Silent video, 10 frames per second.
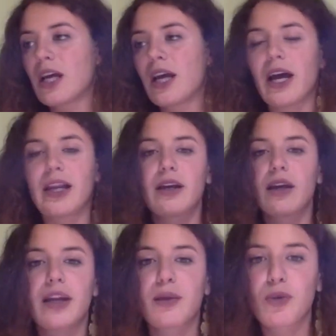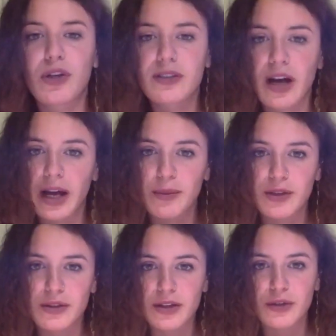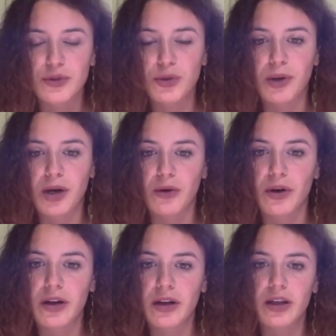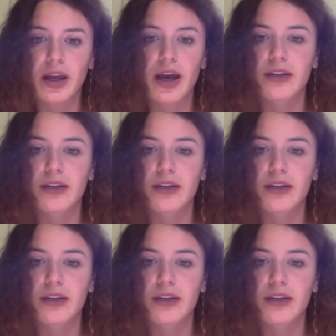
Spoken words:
any more time into power. He had